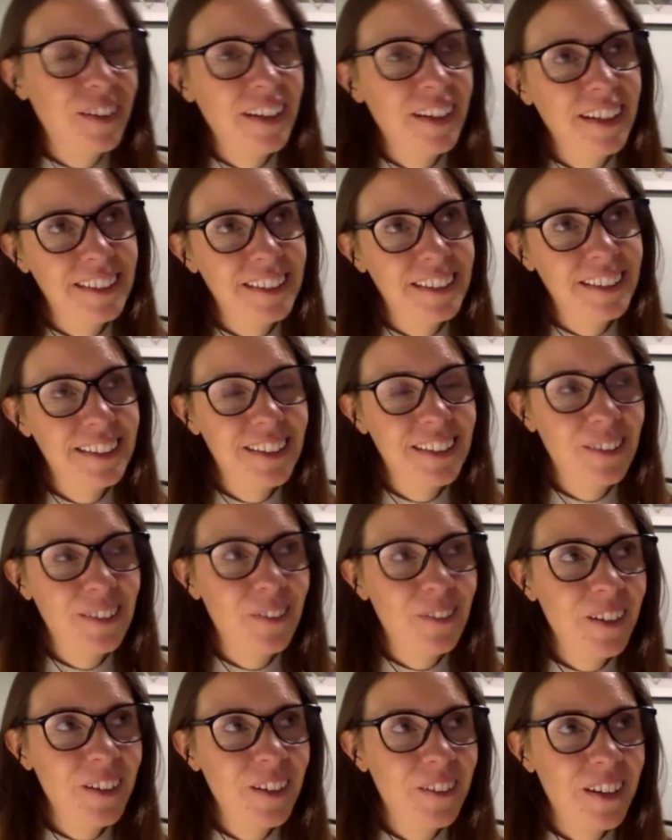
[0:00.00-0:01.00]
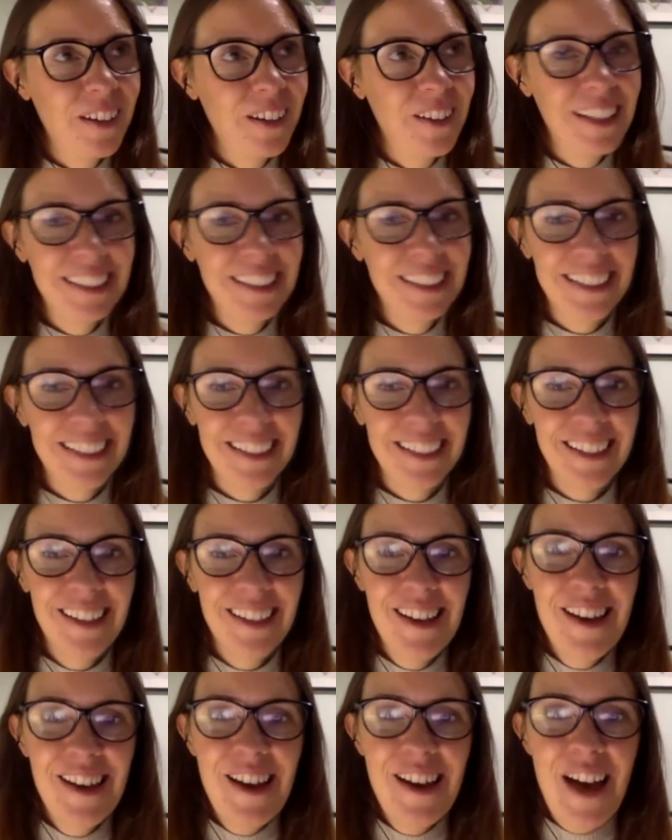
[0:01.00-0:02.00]
interesting what a great question
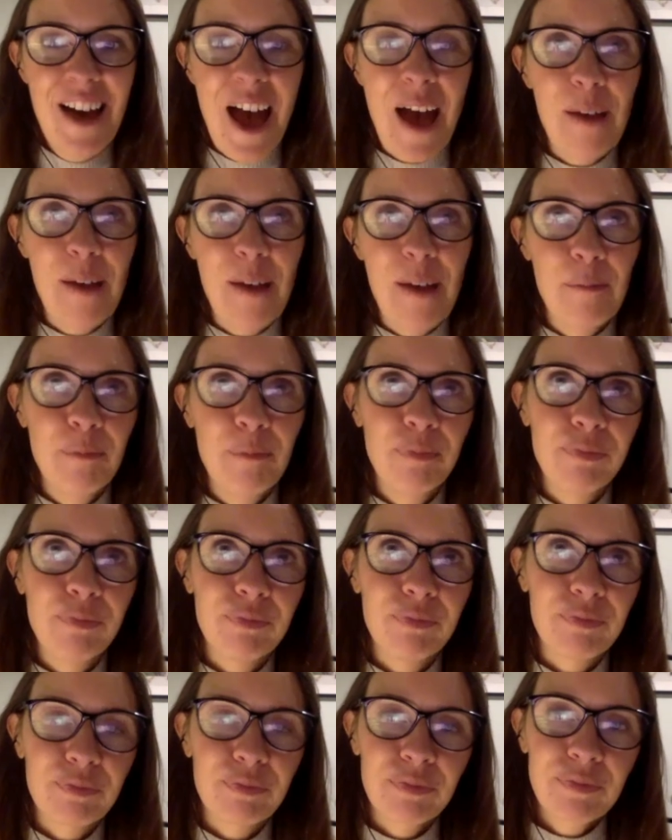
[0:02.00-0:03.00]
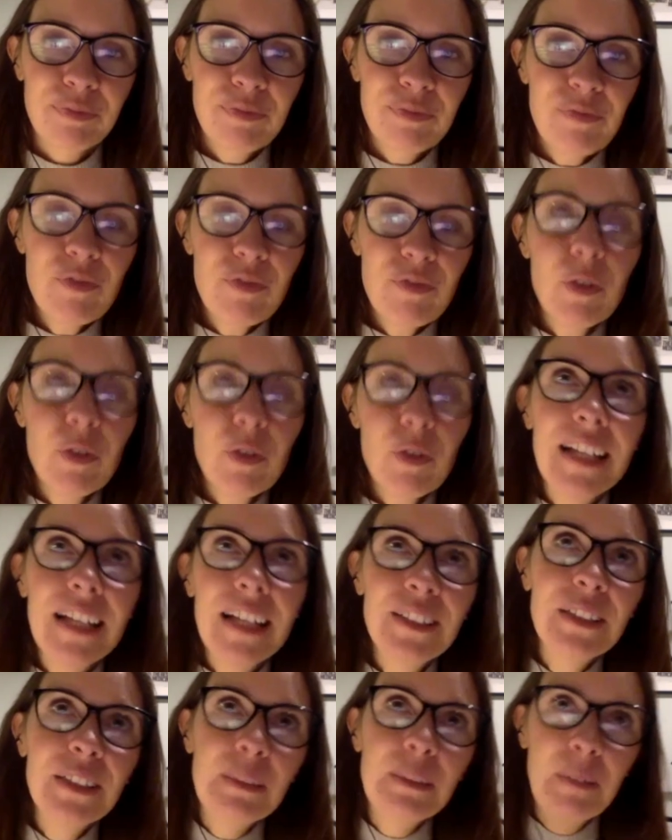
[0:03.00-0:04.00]
um, well as
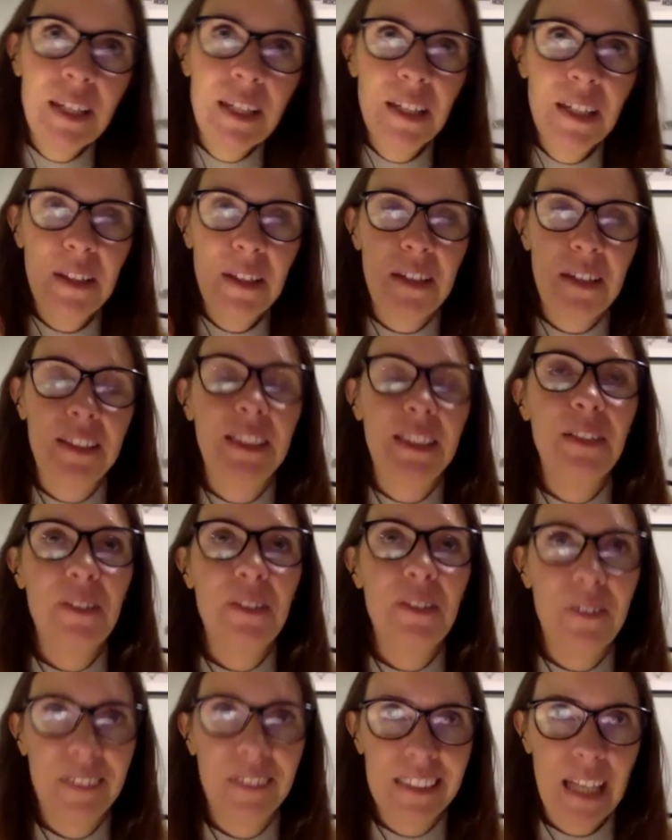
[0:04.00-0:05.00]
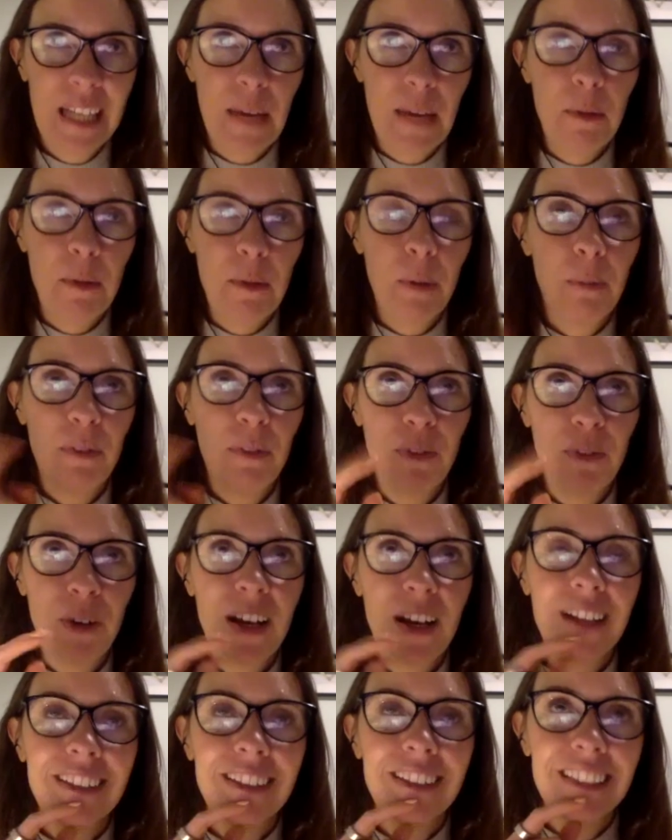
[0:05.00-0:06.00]
you were speaking though two thoughts came up before i
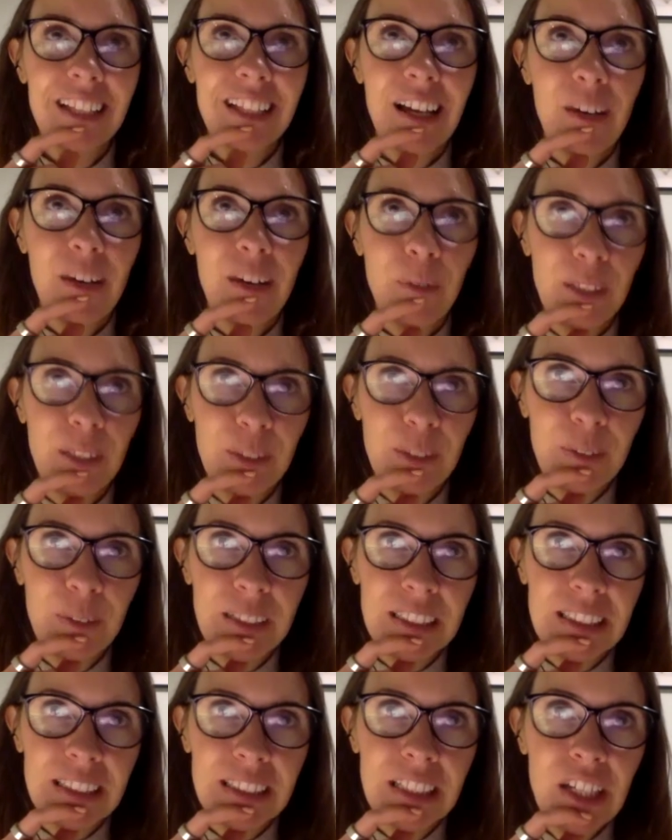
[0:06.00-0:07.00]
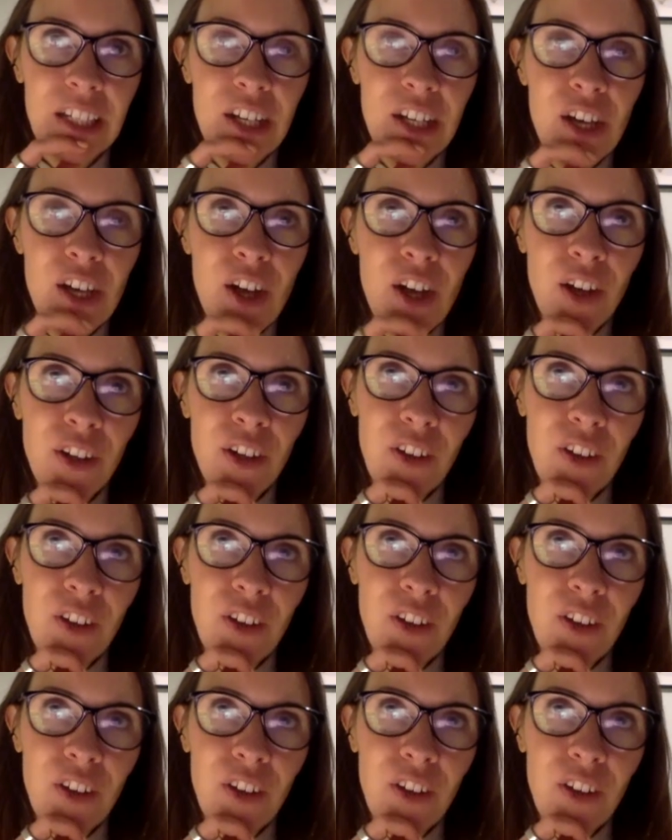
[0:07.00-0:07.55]
answer that which was you